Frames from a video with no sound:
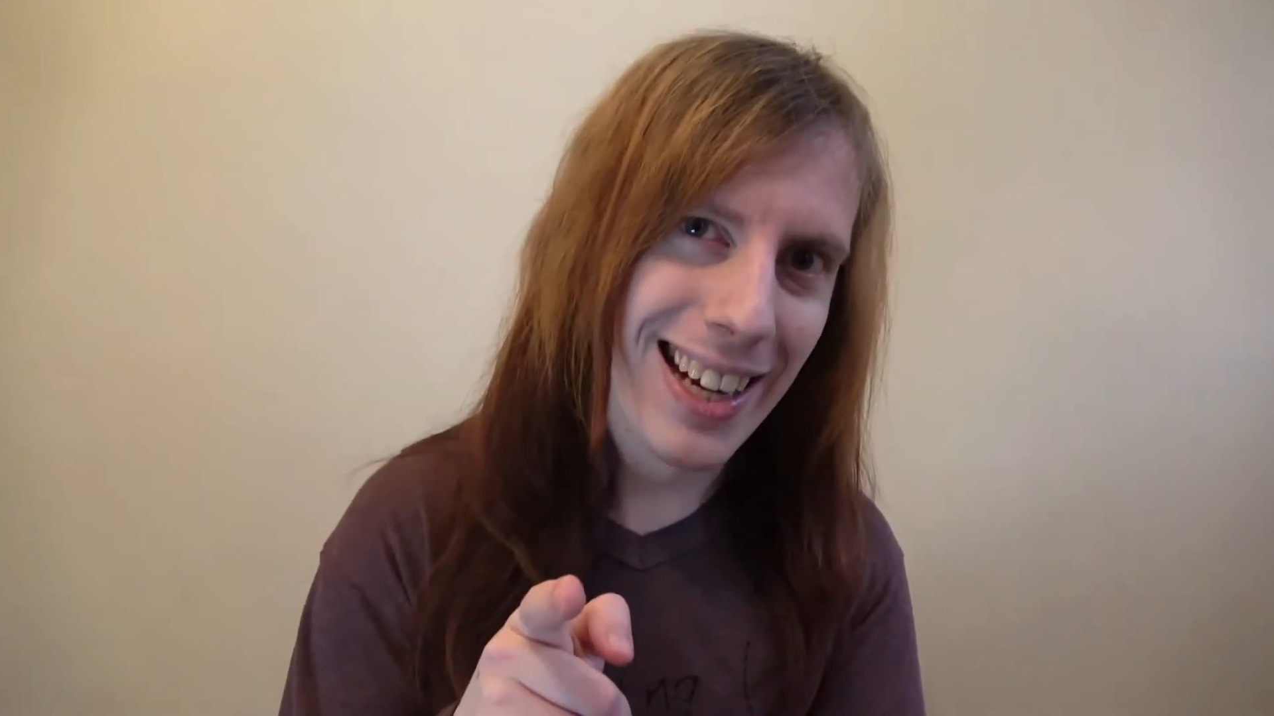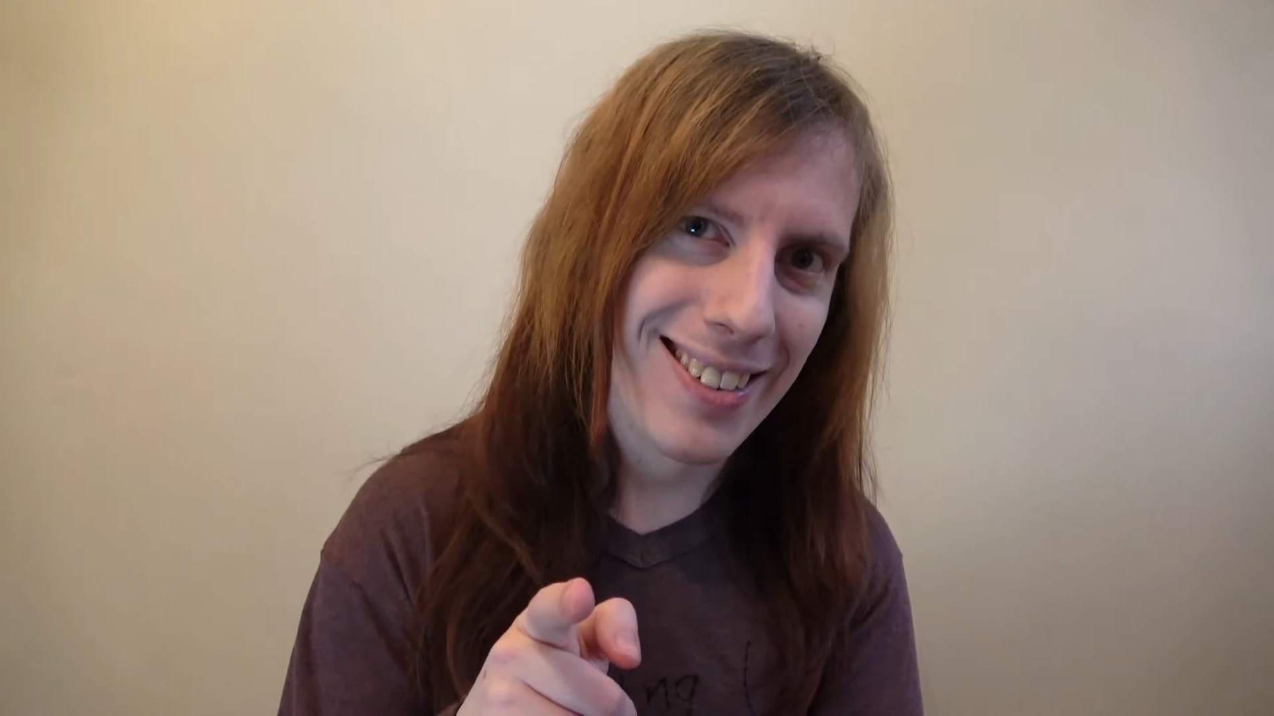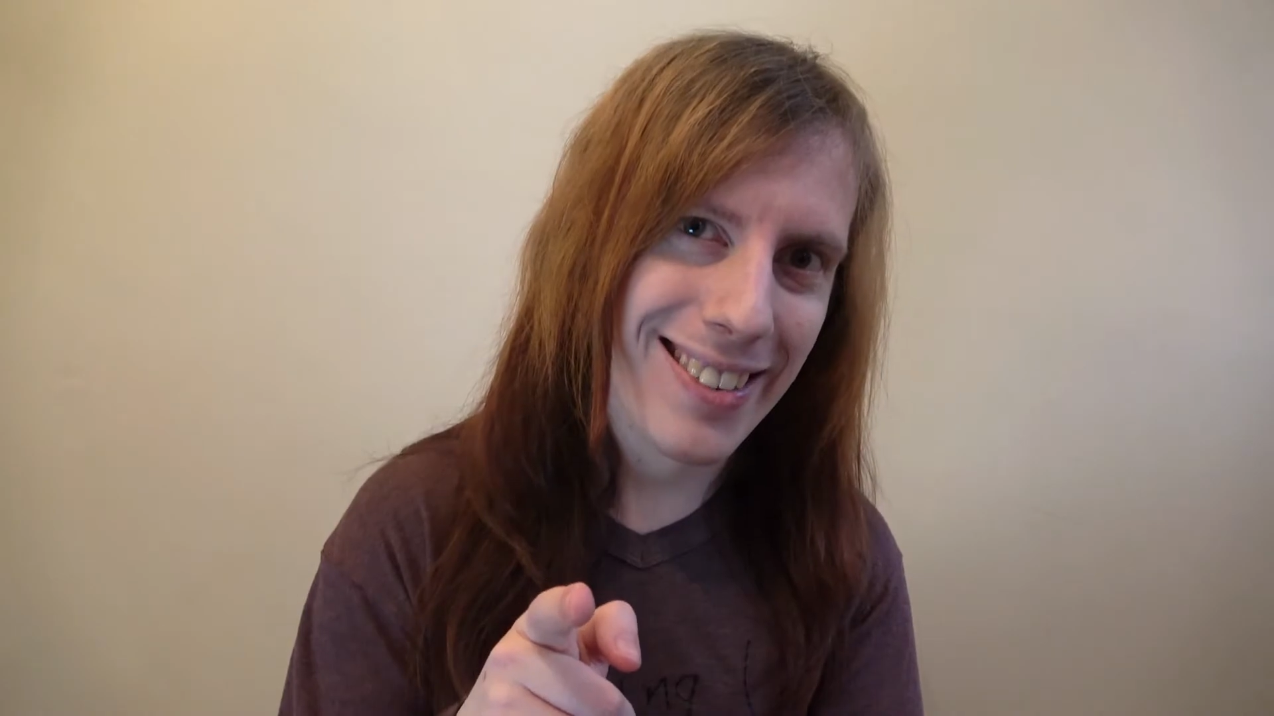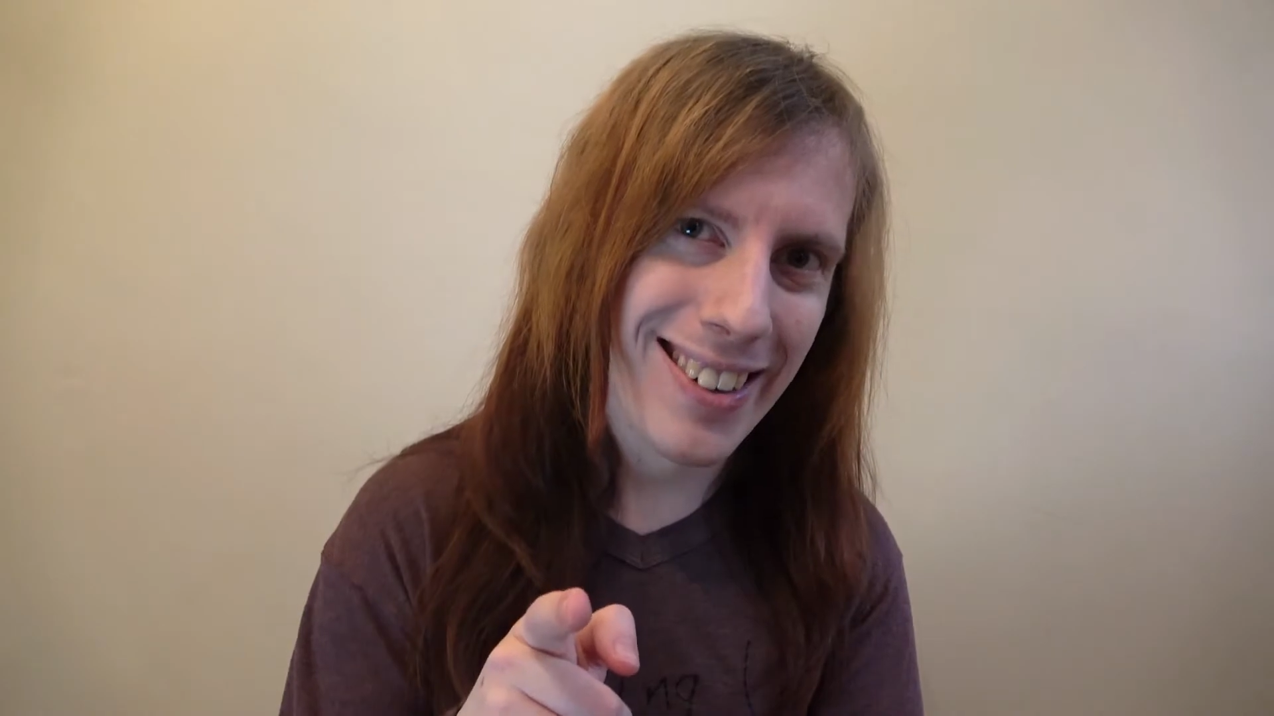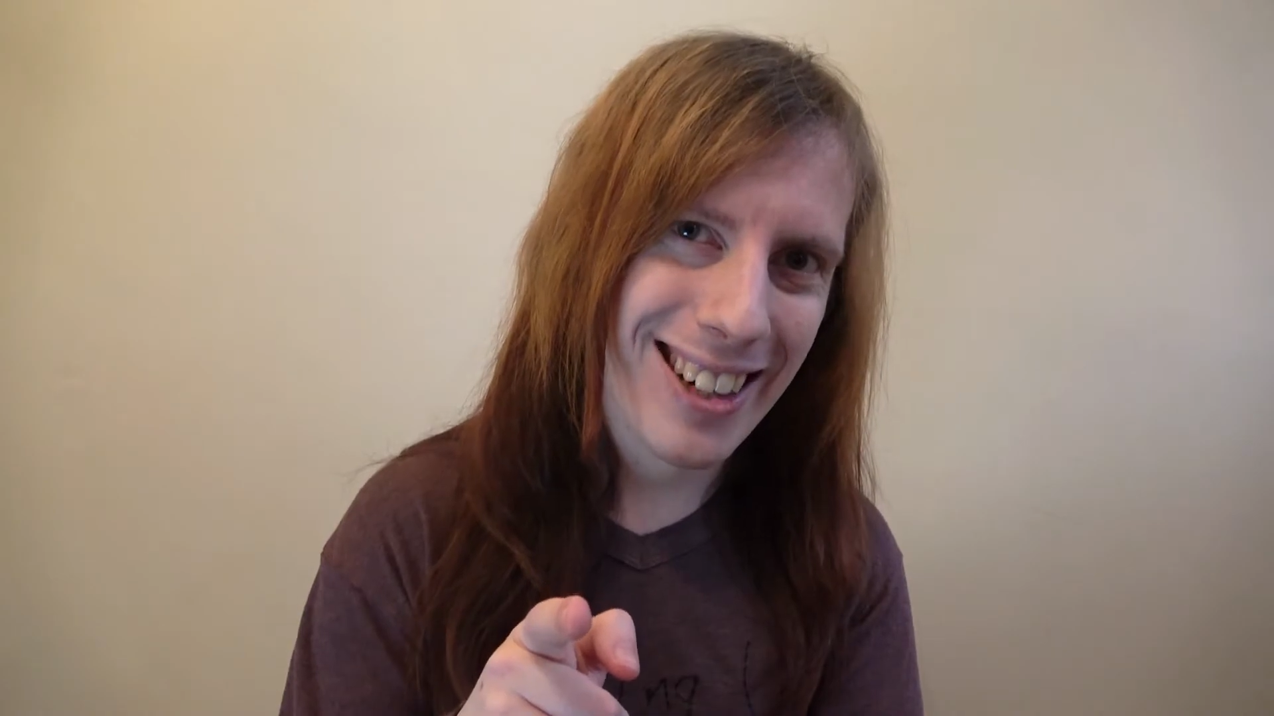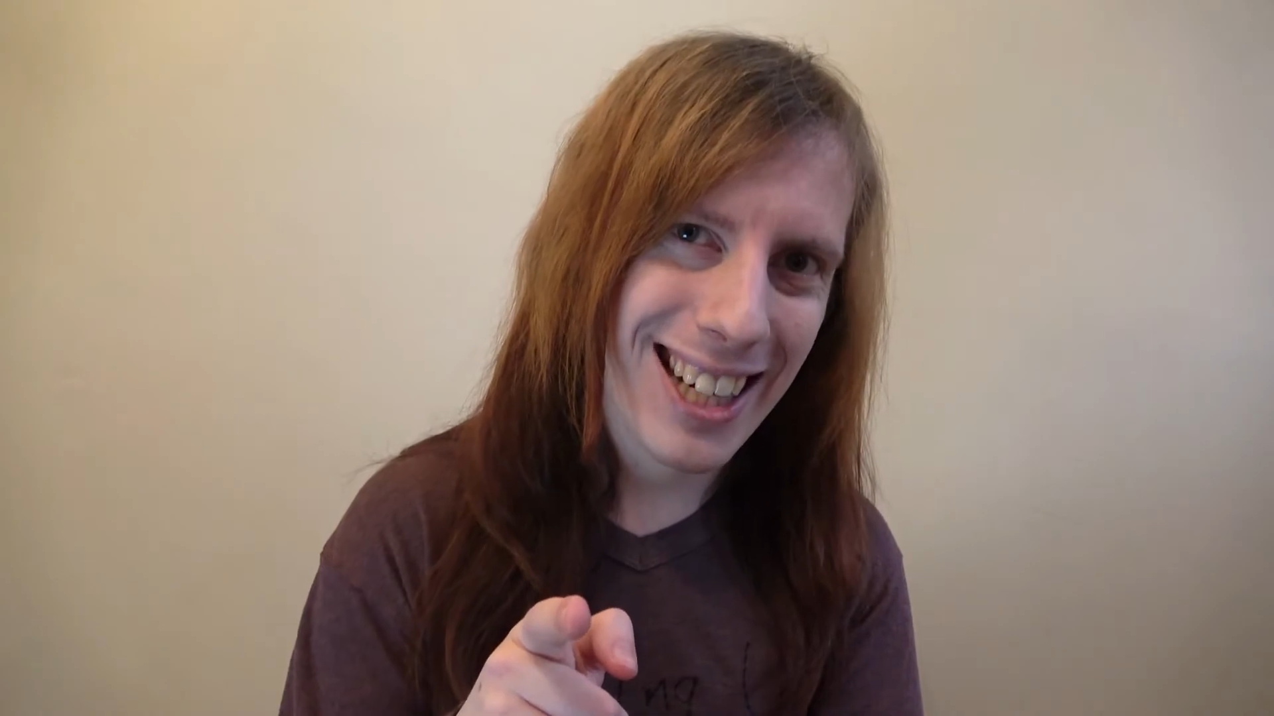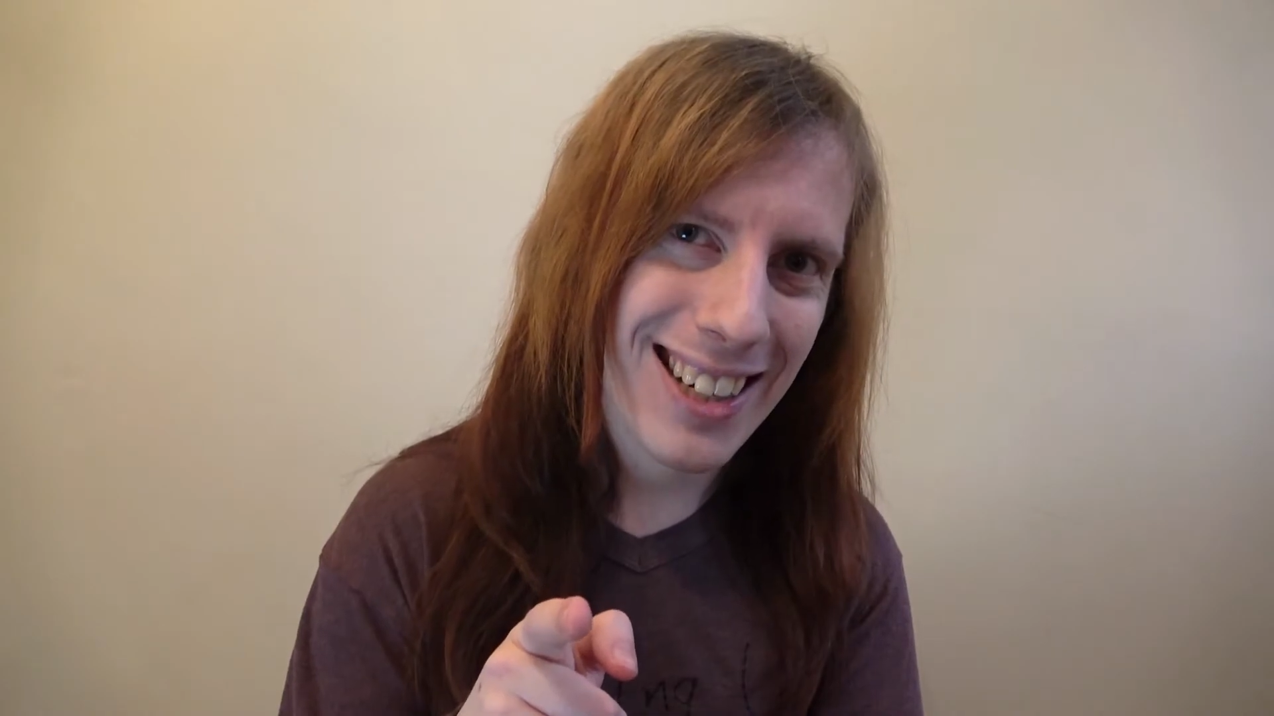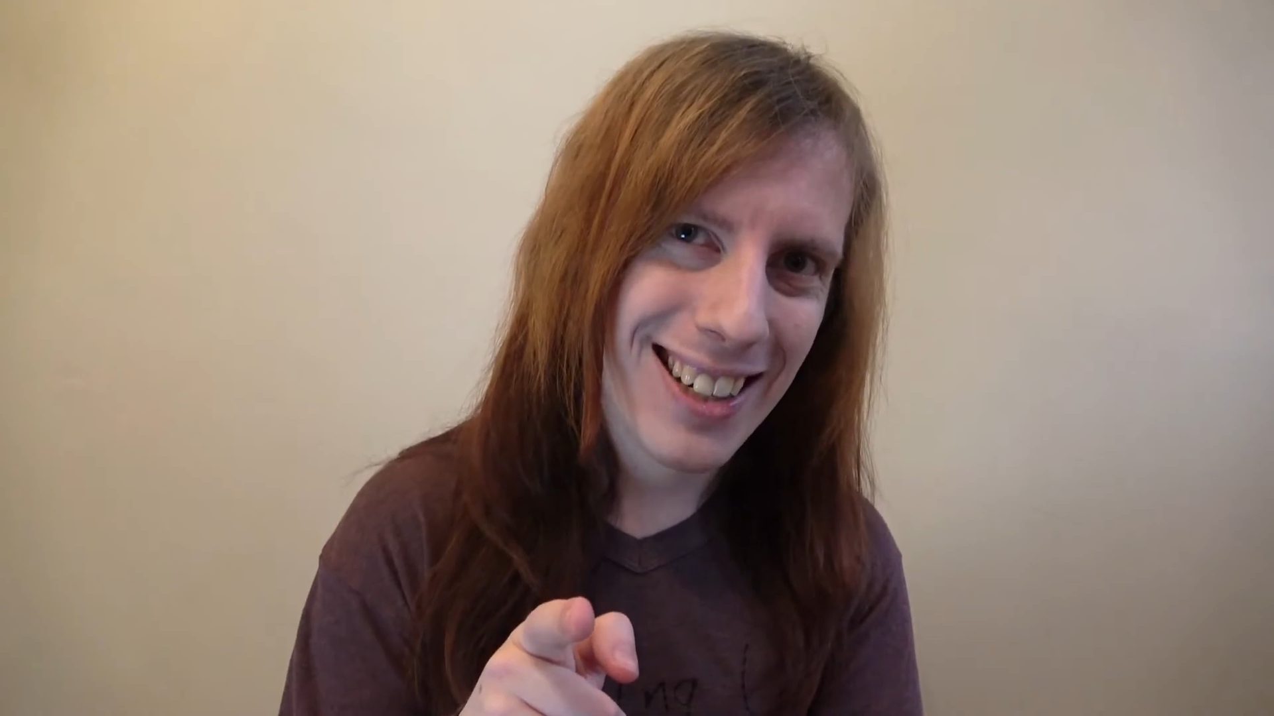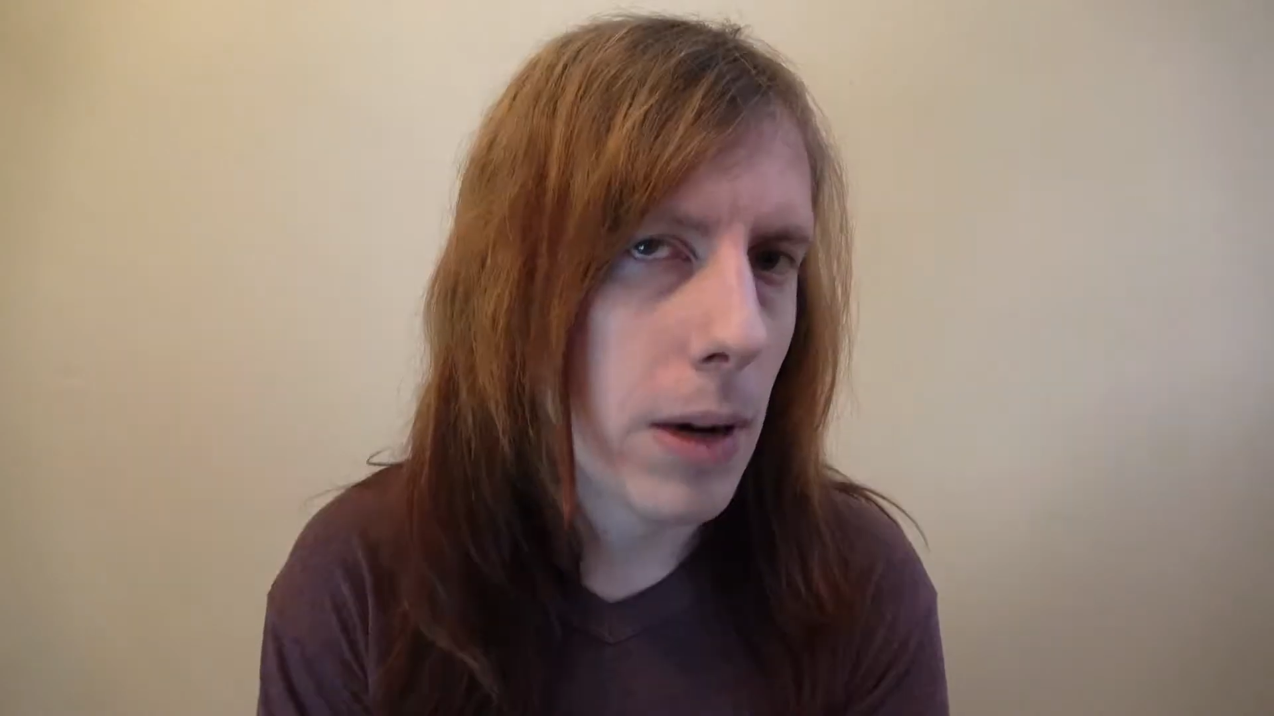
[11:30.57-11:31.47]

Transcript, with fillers: that'll do it.